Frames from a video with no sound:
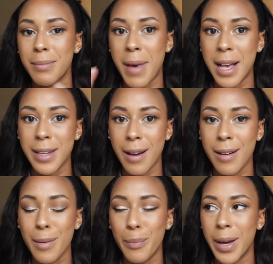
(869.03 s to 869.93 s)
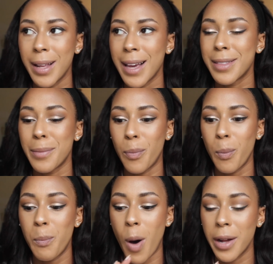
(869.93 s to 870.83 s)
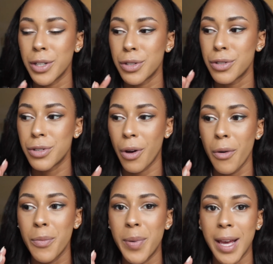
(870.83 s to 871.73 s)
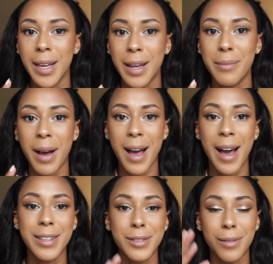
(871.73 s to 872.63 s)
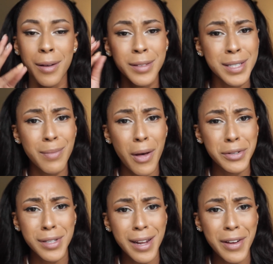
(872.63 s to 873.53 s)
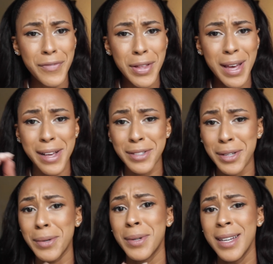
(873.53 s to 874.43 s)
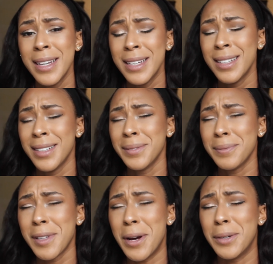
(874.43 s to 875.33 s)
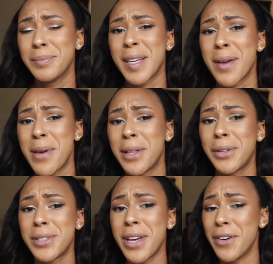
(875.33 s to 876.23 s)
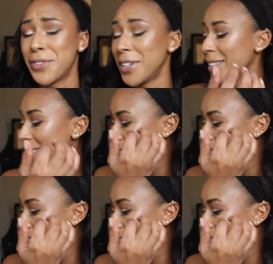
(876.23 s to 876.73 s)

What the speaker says: mascara, but like the wand is so big, and my eyes are on the smaller side, I feel like, so you know, it can be a little tough.